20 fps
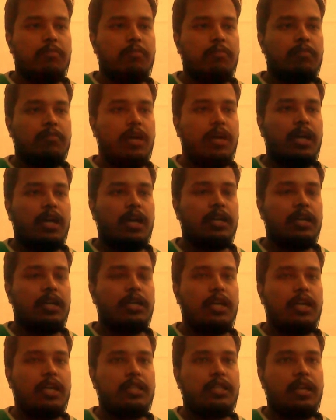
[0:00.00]
from
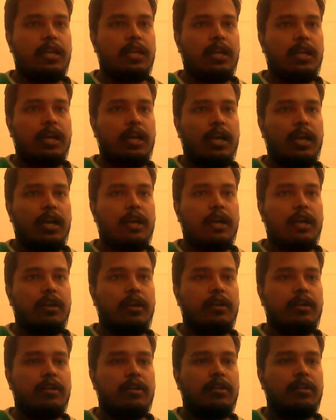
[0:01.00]
guarding a3.
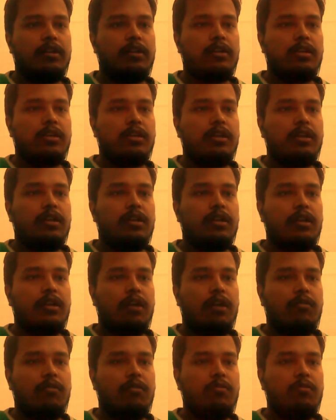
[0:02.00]
And
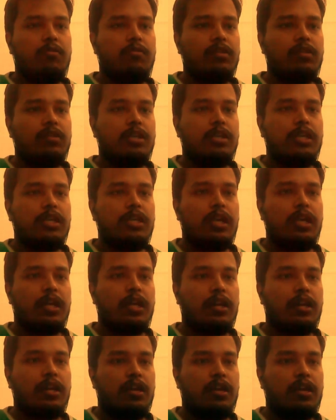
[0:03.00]
now
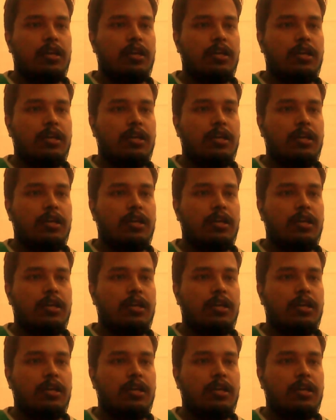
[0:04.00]
here